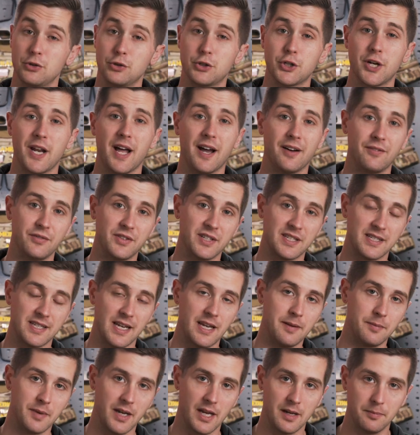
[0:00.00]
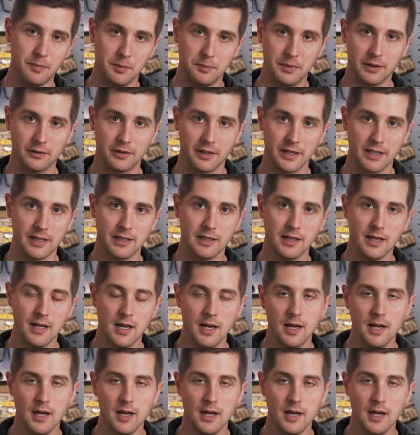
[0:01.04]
you should have the same capability.